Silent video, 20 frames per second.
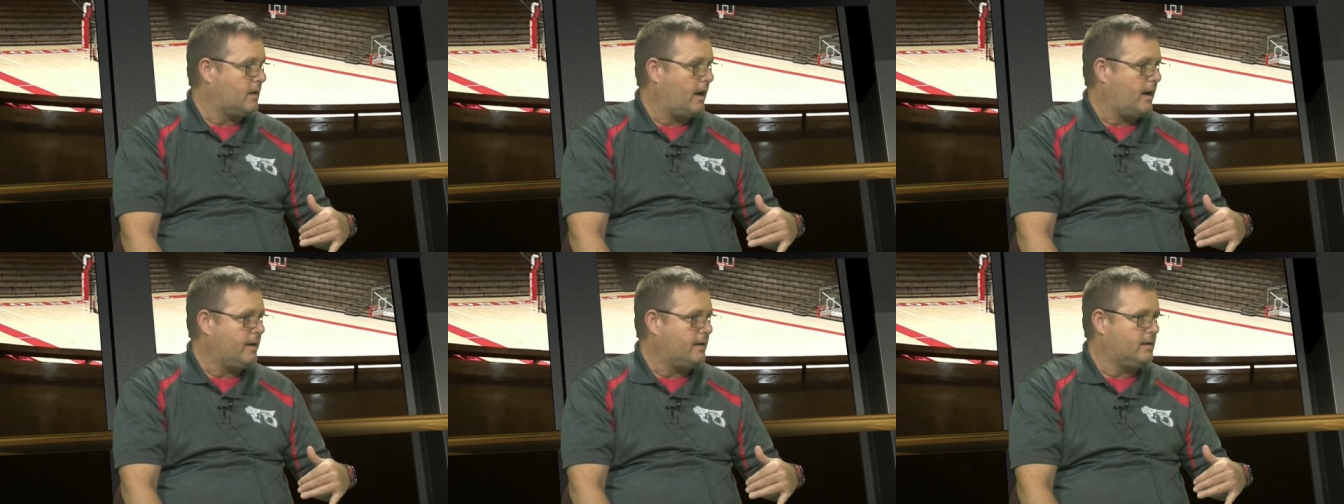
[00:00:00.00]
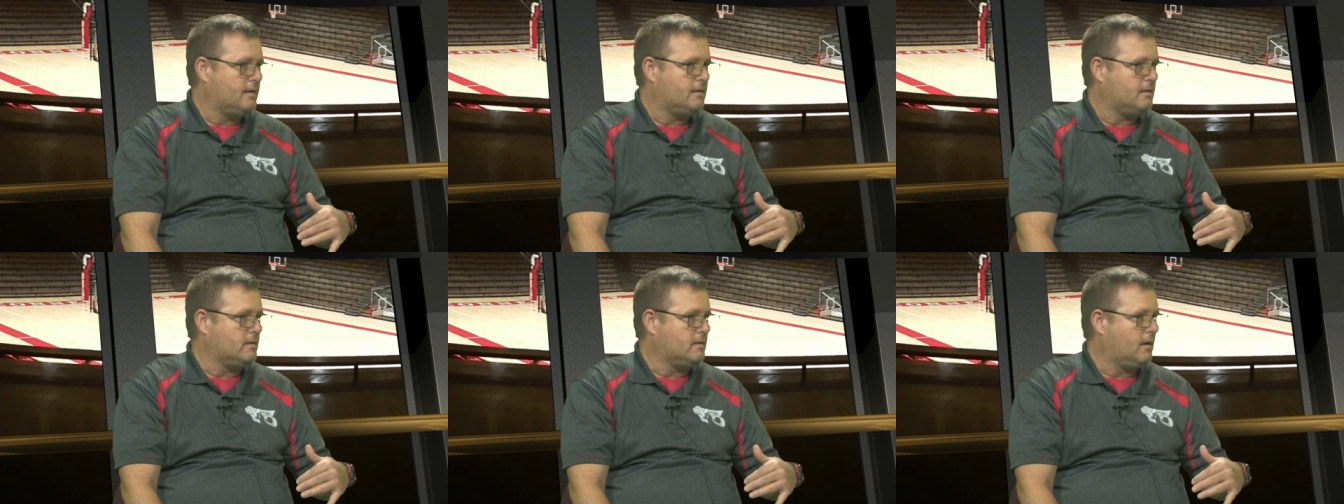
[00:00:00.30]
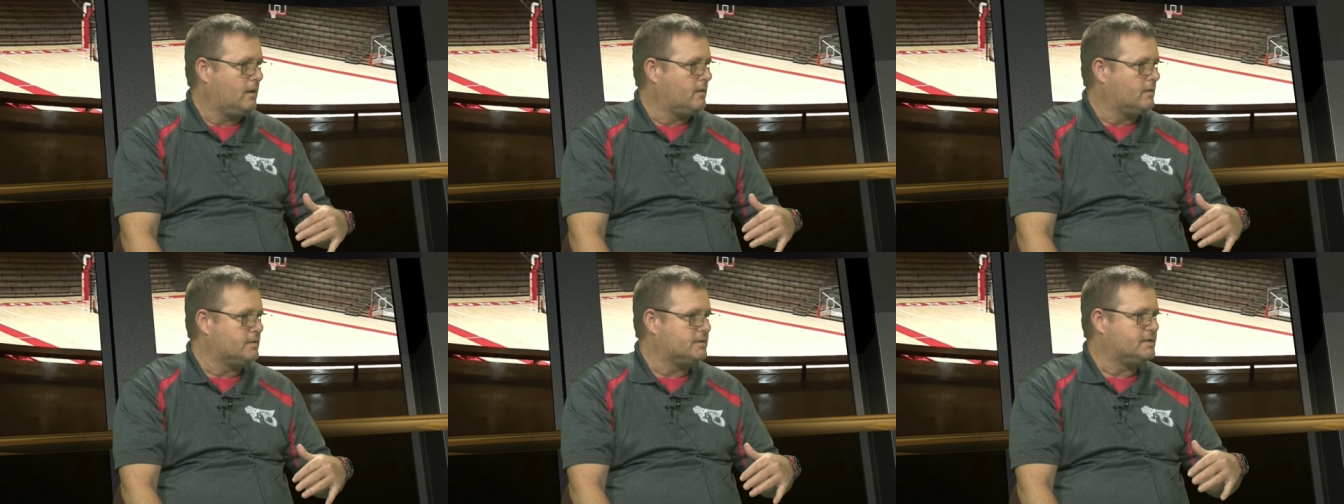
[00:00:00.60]
I didn't
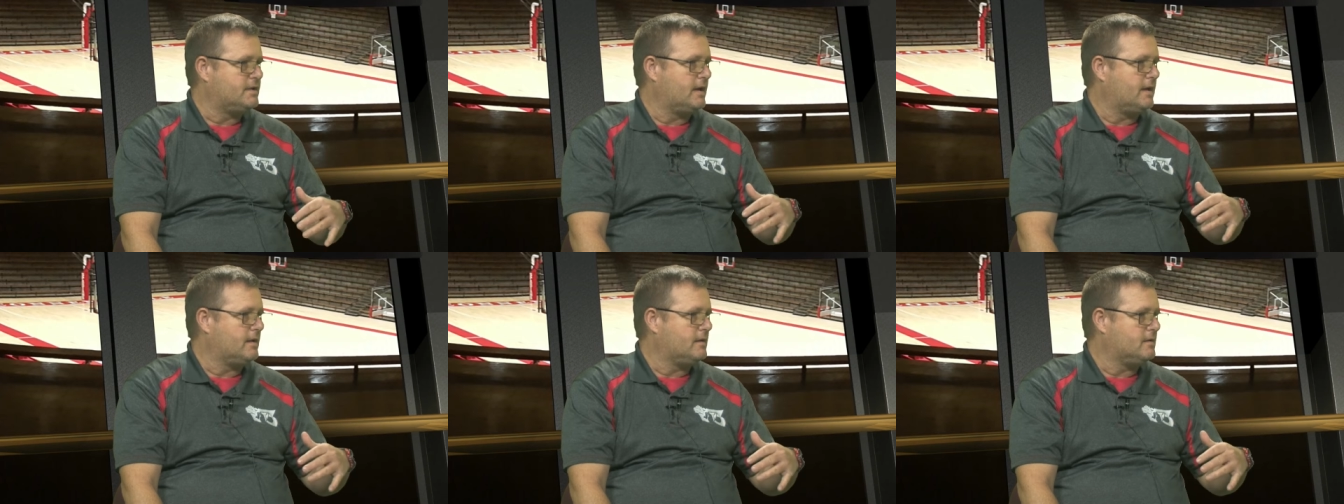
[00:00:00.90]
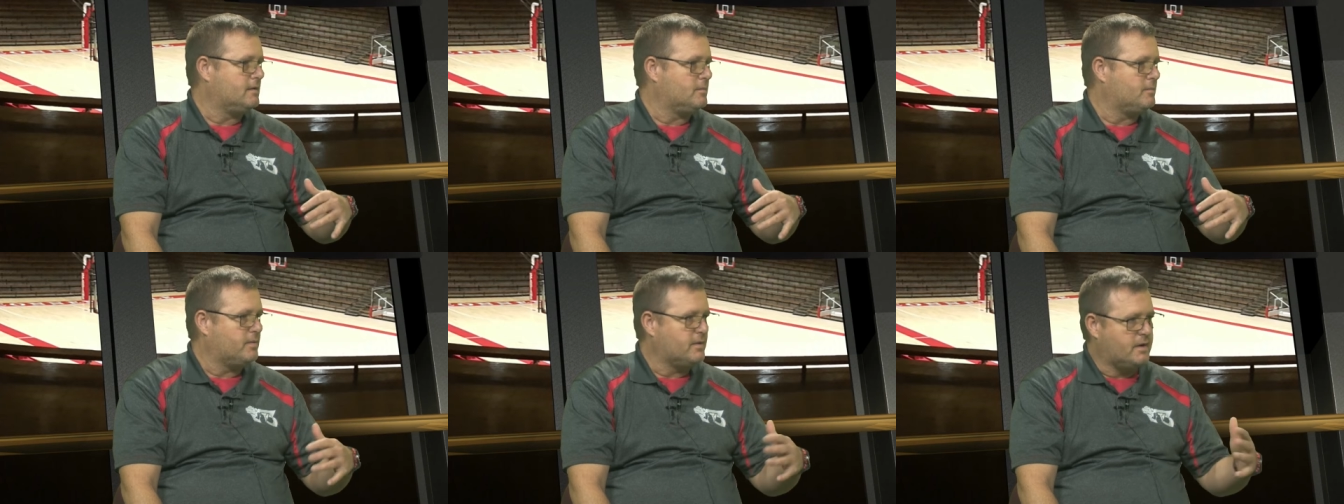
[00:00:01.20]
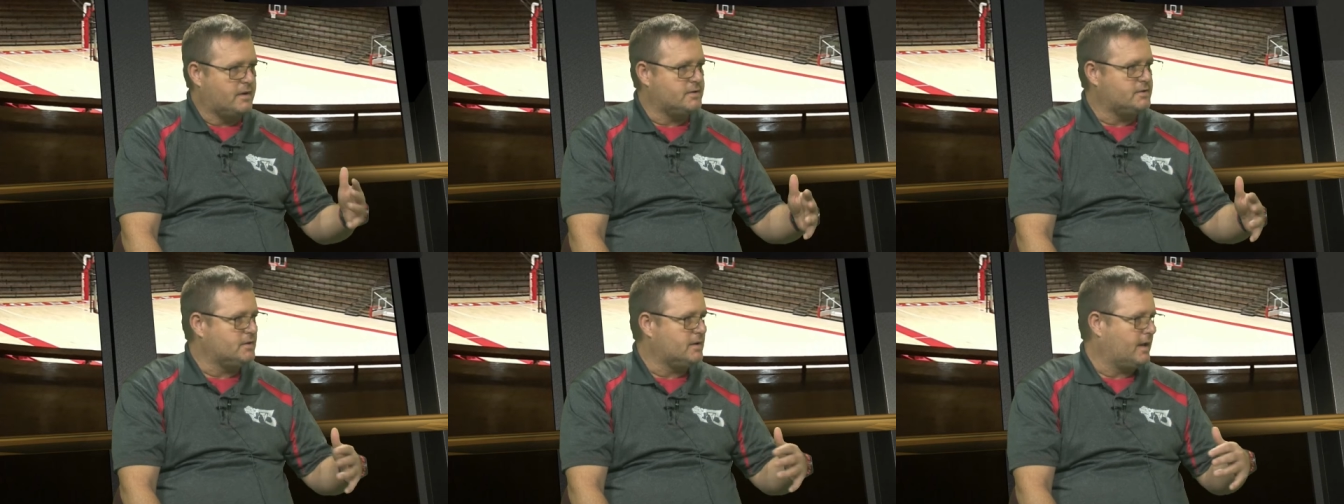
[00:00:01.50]
understand the
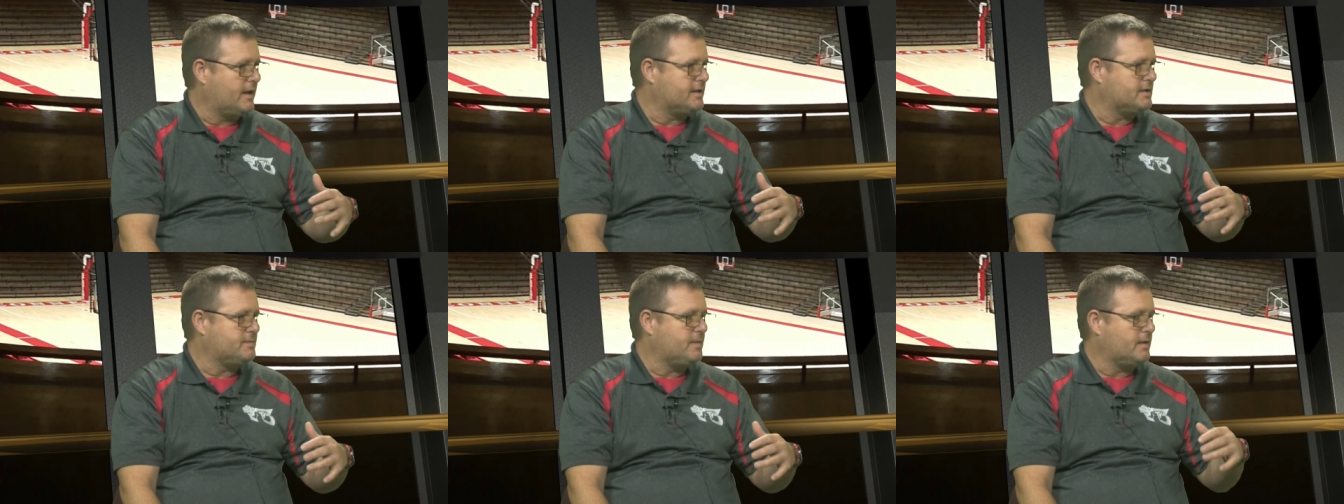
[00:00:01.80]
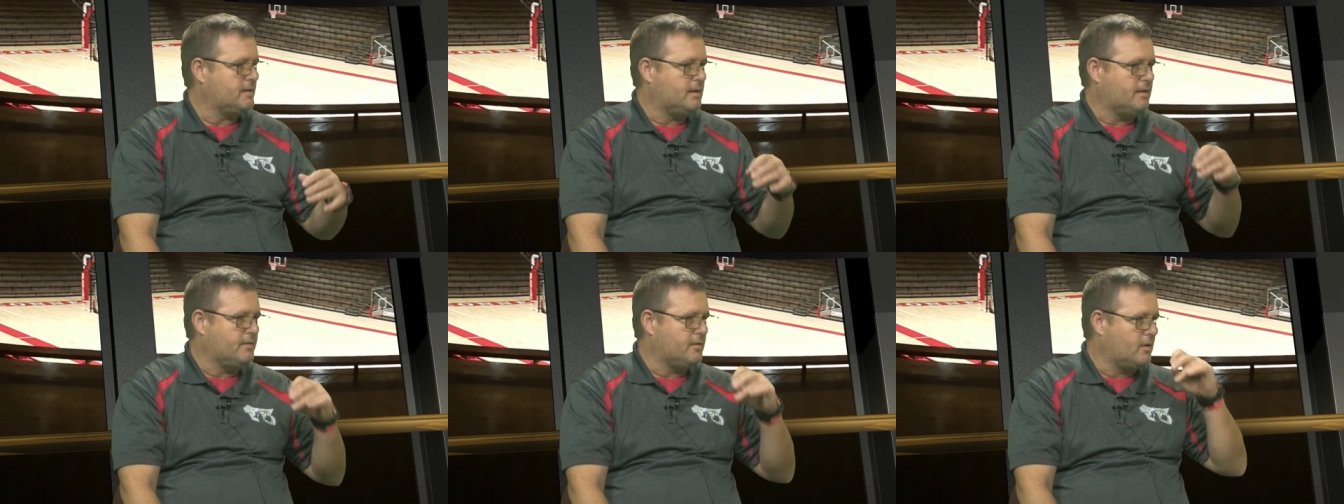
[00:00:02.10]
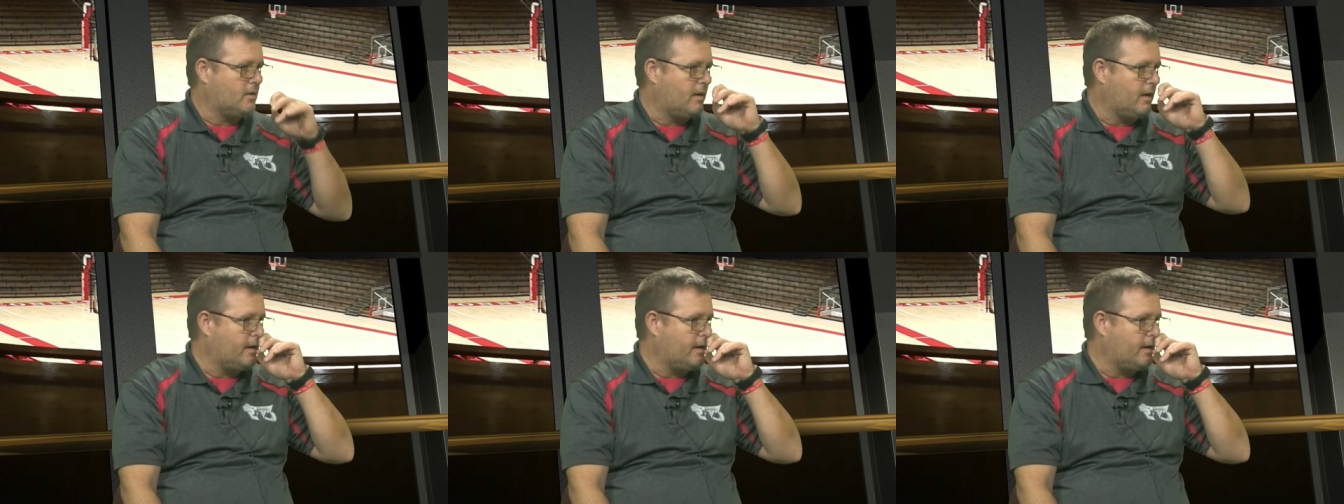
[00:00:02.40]
production aspect of it all.